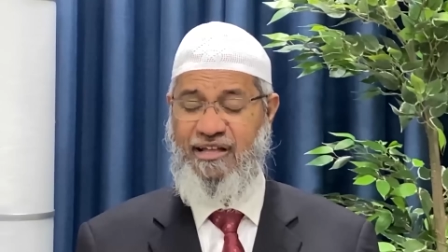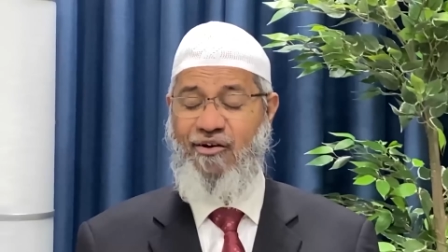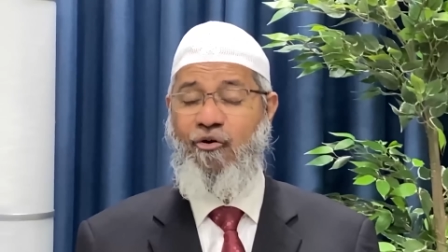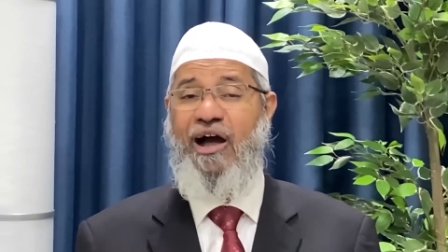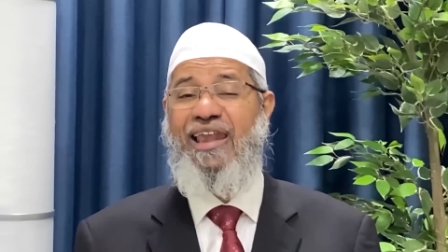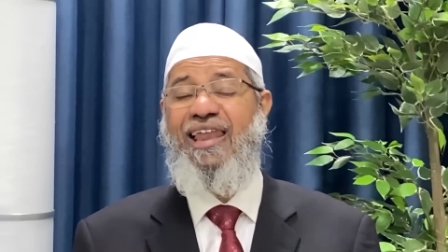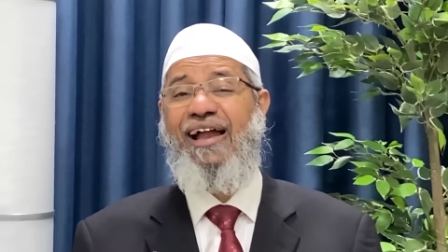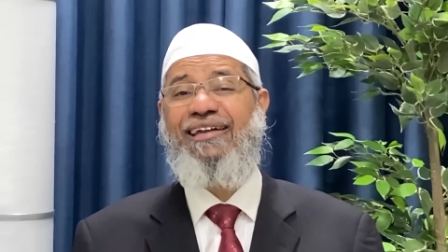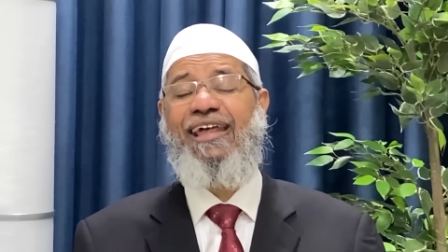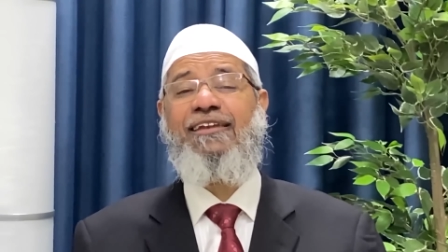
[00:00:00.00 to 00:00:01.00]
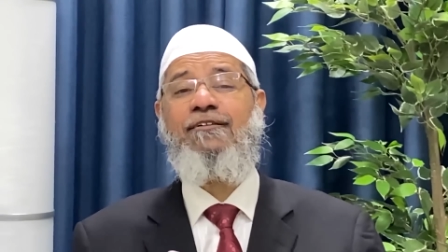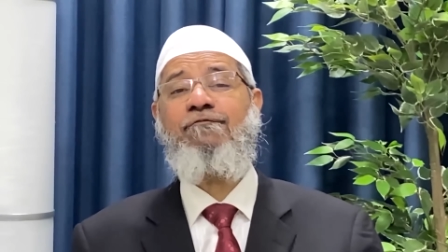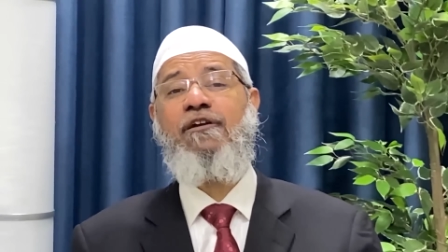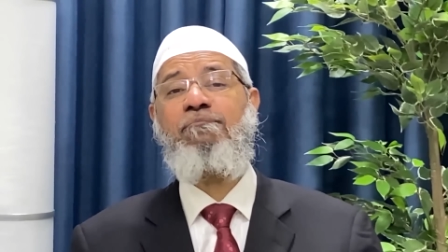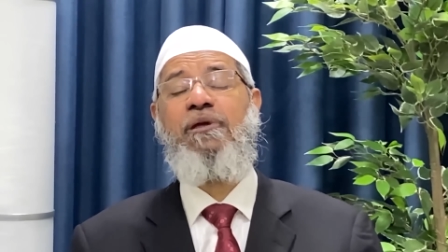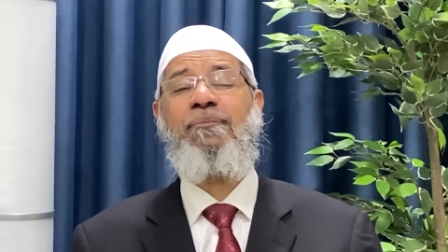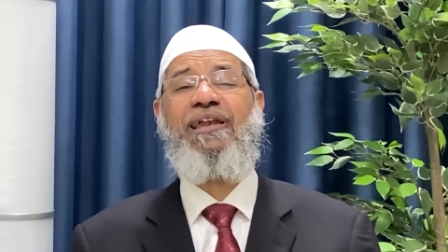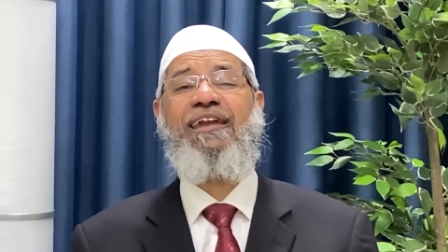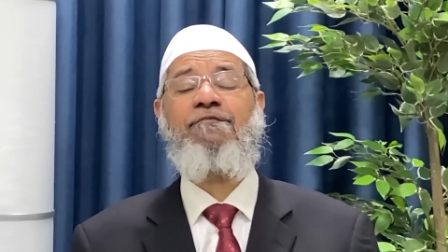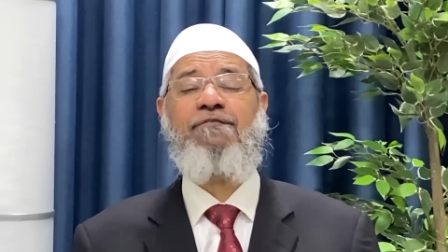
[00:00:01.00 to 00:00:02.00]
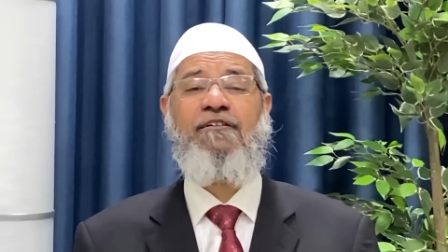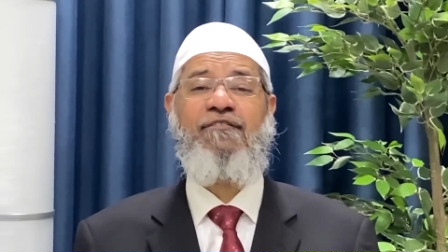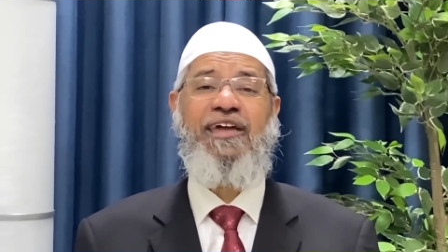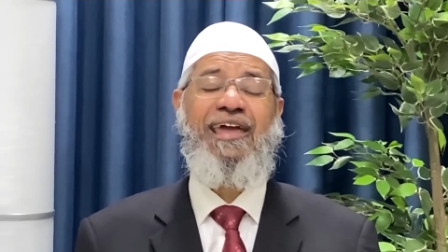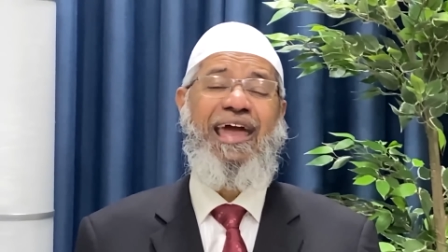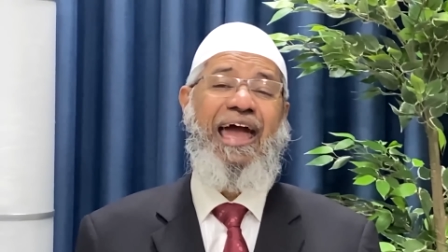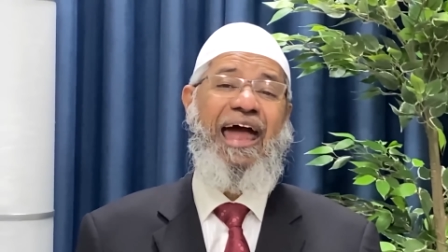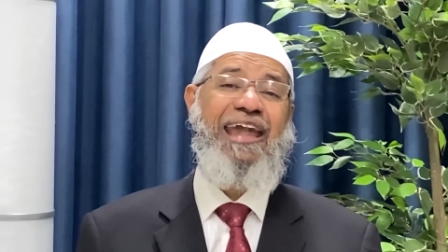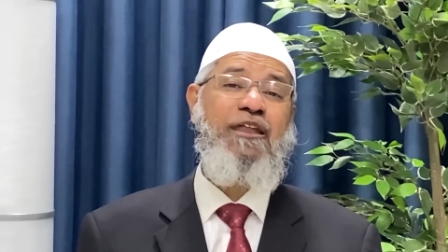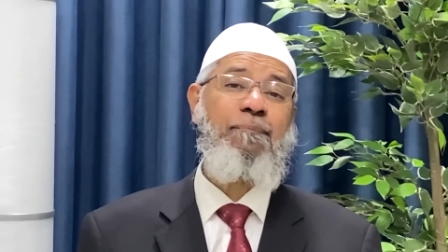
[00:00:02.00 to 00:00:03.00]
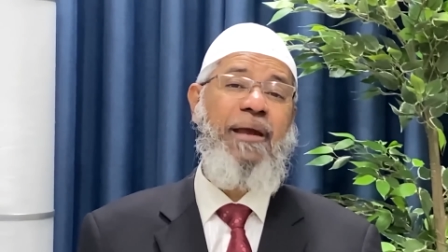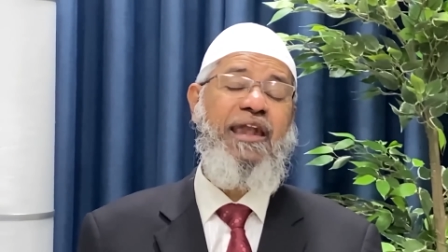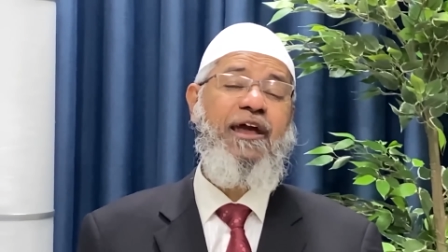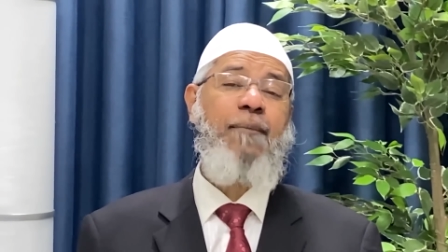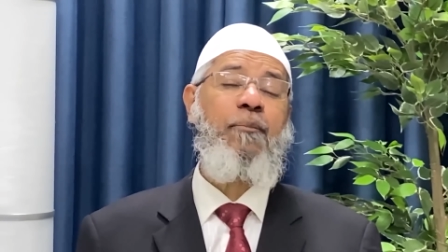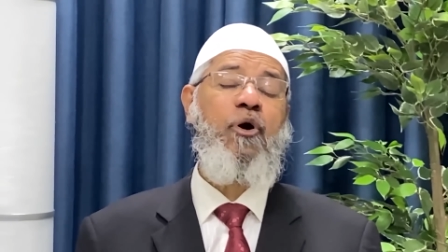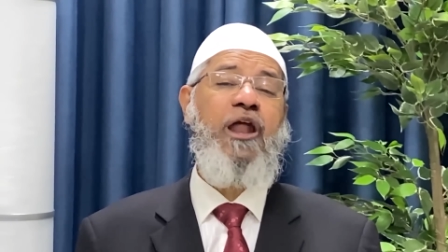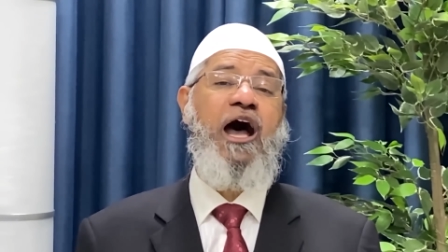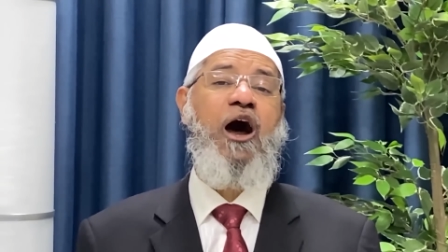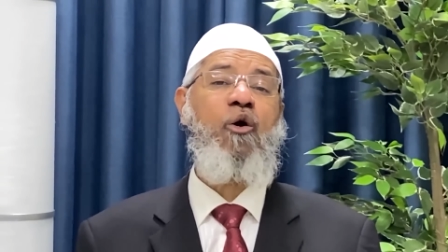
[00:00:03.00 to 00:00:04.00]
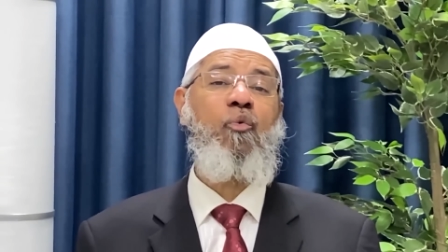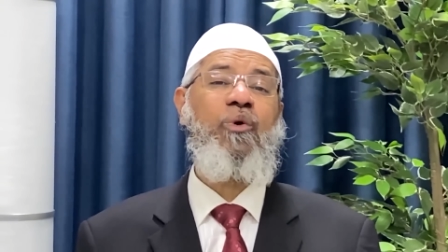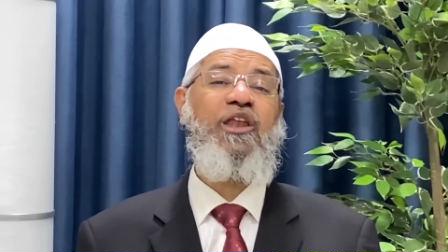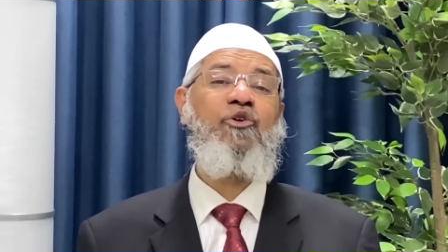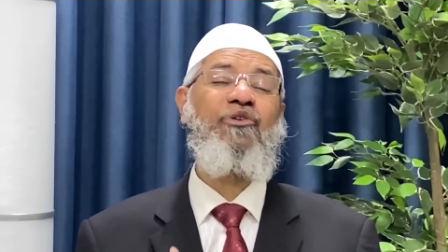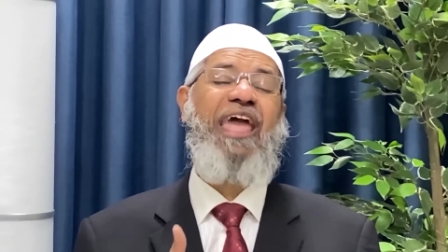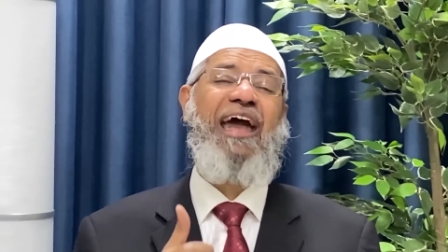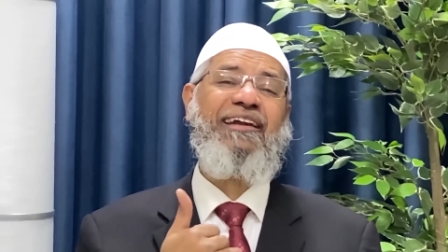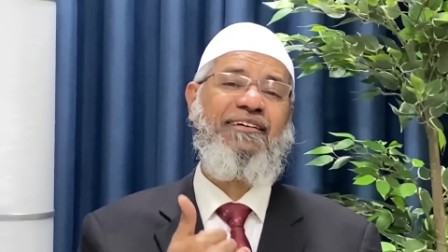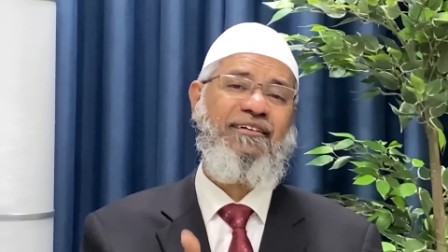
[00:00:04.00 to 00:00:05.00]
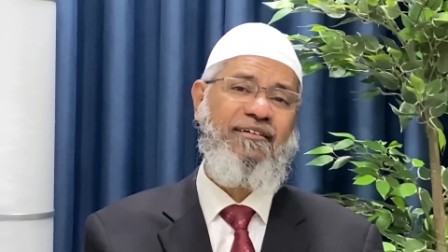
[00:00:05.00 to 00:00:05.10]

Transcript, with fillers: Oh, Allah tests different people in different ways. And depending upon how will you react.